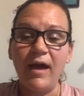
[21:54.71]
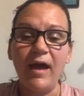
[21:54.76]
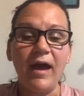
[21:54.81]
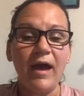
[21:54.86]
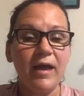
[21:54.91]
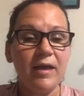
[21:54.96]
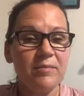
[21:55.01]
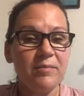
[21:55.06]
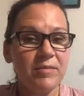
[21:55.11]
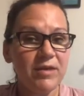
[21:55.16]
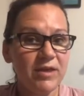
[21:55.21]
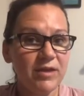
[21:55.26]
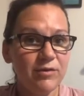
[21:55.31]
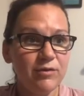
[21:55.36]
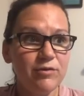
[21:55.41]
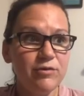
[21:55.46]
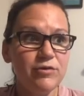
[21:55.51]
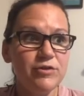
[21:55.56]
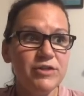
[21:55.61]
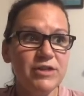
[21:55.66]
I'm
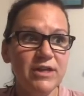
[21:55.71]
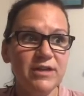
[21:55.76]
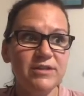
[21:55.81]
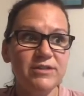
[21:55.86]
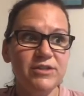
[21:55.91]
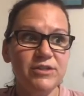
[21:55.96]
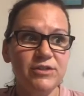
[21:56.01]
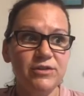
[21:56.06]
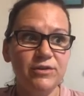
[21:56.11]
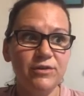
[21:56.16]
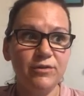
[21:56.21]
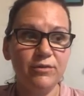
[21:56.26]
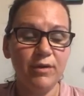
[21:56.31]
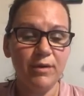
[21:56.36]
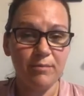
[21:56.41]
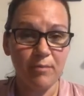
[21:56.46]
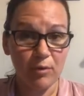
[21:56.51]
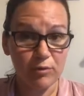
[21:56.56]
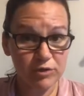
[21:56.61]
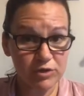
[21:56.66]
huge into
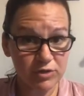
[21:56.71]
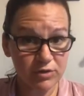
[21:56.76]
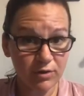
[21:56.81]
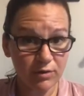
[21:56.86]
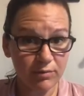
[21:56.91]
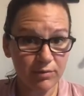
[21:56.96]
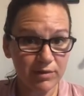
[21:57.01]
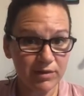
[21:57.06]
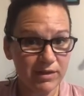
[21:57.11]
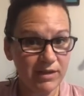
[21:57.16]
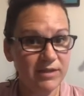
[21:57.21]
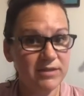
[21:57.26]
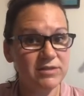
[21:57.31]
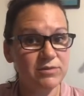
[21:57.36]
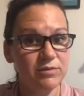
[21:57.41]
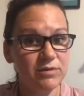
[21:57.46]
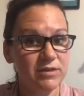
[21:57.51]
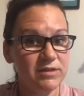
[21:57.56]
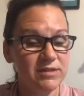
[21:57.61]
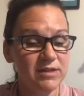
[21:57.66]
emotional release
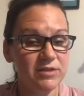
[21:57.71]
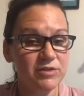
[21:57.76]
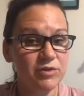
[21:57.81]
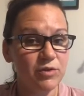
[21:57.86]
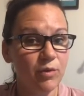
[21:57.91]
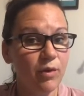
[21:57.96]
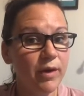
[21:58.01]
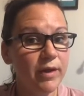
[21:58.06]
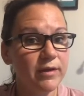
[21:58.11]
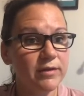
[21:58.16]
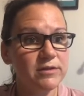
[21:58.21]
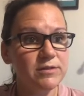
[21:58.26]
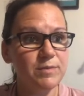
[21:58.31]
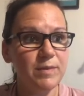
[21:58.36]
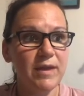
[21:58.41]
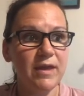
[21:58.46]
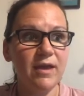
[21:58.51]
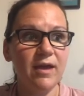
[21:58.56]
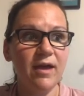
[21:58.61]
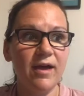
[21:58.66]
with essential oils,
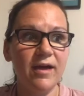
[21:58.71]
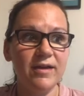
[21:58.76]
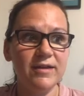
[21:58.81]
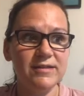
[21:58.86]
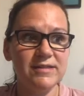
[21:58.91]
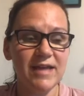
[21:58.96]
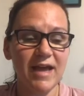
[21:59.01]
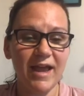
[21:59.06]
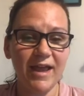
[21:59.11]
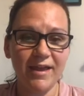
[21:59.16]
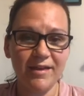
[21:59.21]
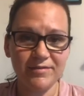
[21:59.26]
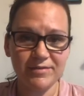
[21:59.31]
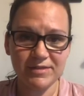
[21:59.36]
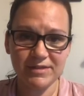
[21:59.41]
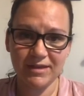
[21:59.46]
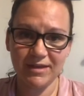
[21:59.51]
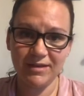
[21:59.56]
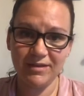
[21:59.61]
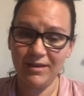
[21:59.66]
because I have
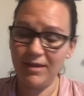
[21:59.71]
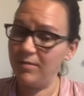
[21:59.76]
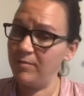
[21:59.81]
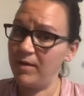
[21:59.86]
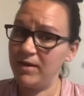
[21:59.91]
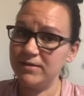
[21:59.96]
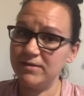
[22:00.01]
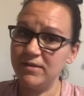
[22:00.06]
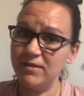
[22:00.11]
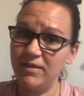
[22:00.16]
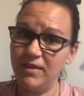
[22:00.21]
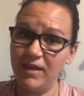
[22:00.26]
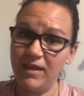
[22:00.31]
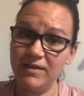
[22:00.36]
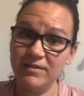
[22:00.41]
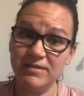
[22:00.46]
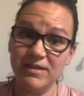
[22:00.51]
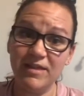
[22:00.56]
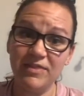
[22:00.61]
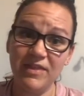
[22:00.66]
seen the amazing
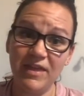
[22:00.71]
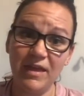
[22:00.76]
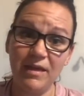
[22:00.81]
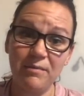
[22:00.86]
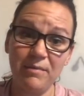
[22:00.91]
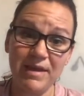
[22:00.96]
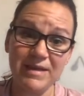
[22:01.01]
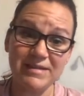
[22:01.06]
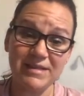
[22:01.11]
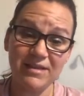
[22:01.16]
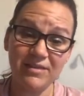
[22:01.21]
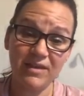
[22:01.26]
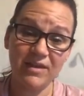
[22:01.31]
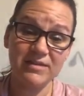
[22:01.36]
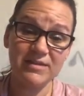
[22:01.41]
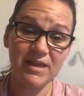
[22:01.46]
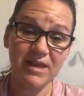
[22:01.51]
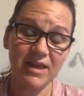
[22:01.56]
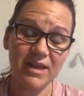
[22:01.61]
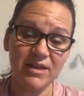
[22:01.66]
things that
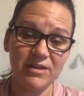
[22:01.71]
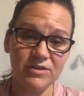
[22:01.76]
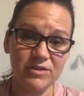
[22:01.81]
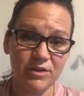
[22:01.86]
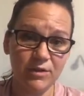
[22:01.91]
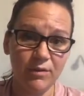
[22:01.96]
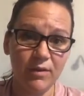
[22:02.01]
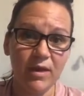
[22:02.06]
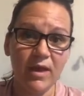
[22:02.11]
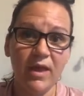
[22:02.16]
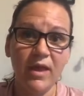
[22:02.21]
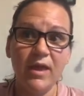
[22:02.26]
it can do.